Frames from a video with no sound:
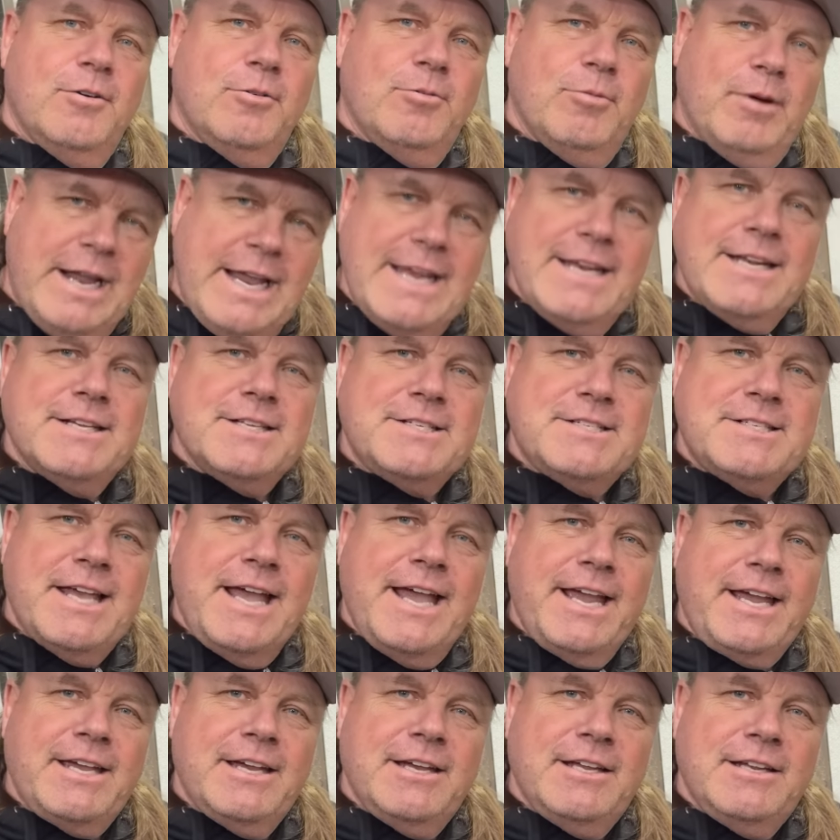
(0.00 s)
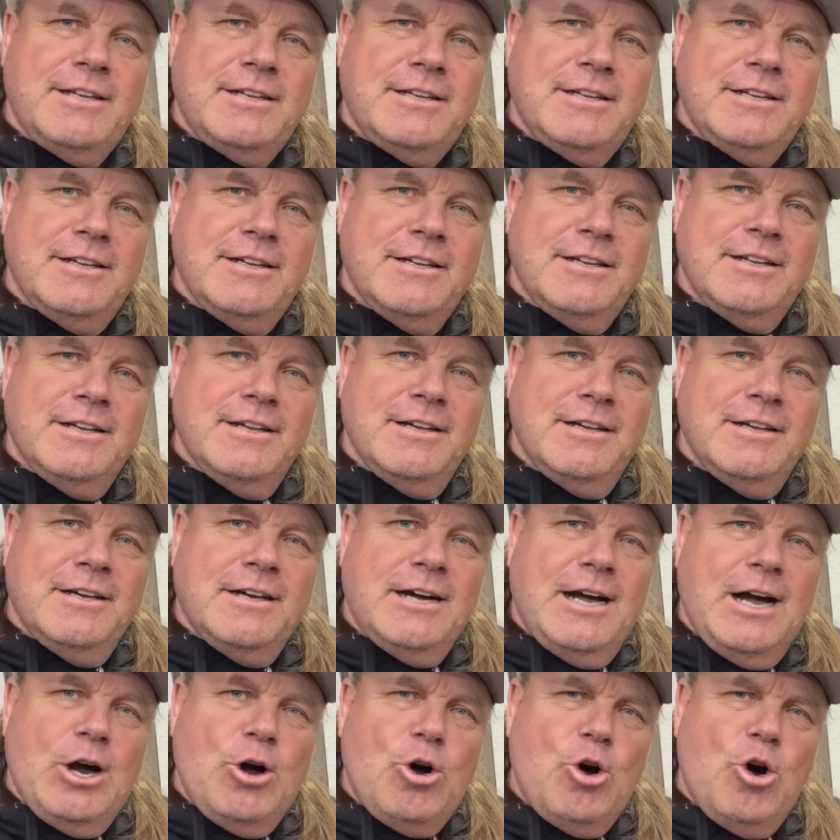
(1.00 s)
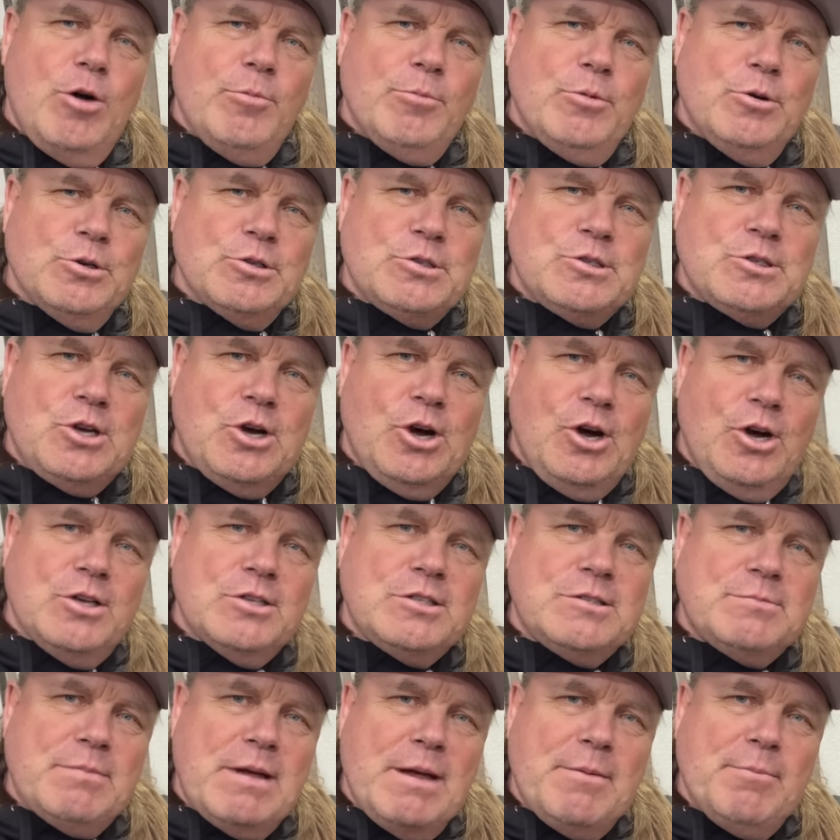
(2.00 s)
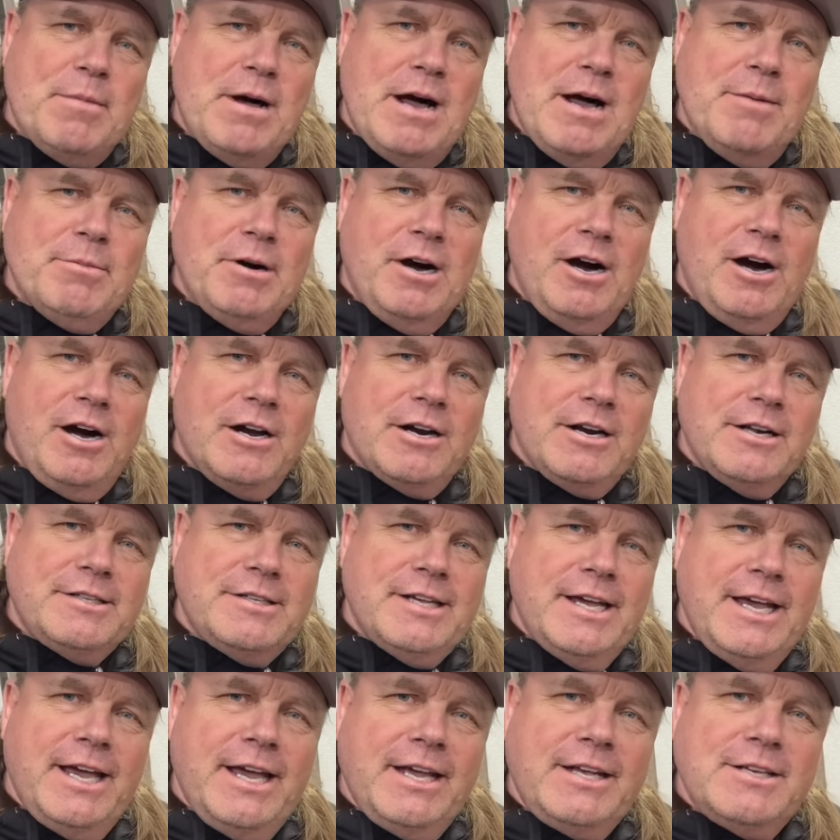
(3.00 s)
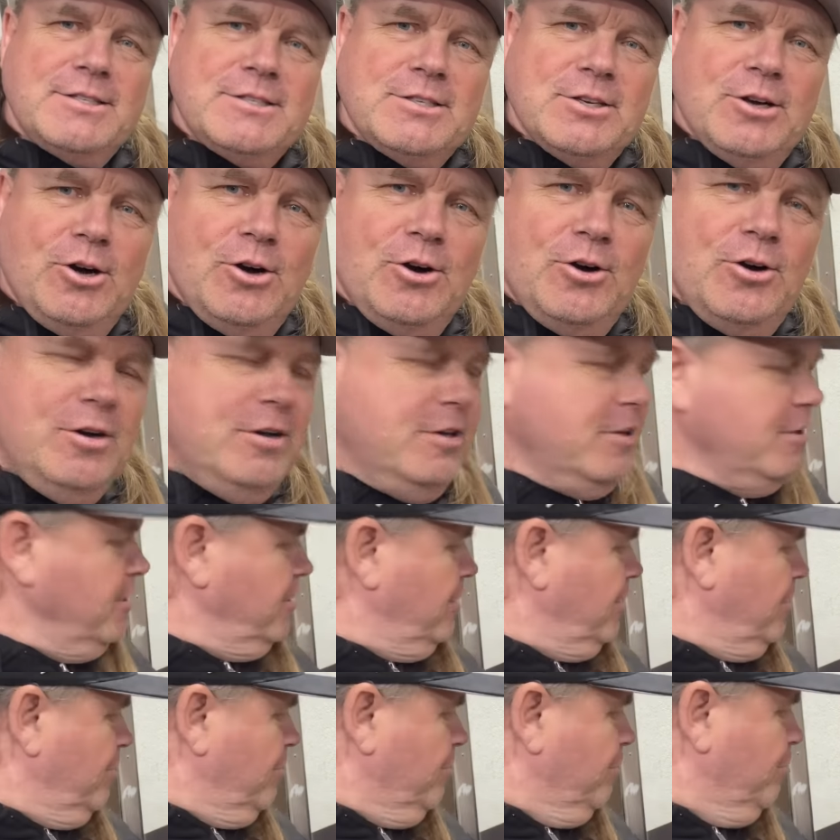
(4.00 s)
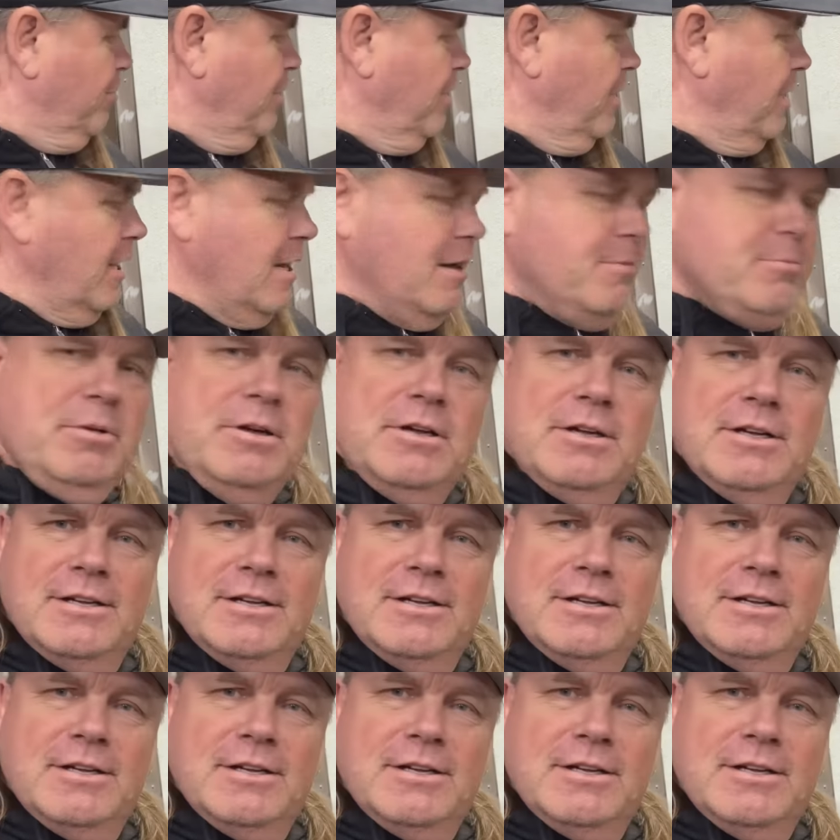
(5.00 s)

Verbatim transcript: Wait a second. I almost caused my mom a heart attack, so mom,